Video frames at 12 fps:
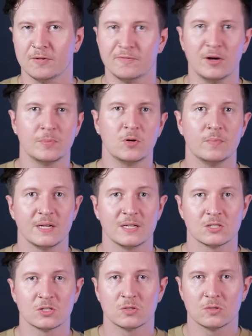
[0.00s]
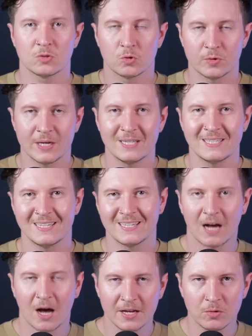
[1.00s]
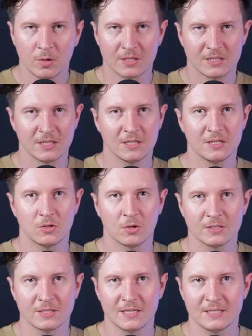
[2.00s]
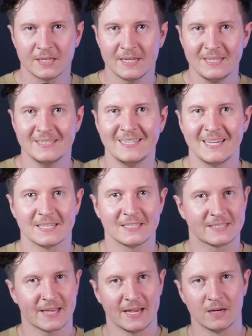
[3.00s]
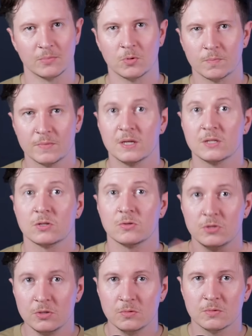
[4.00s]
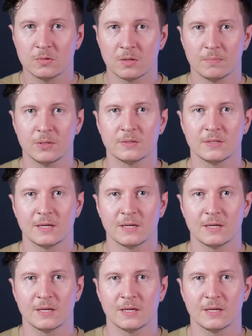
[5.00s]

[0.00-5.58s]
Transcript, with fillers: Virbo makes creating high quality content easy and scalable, so you can build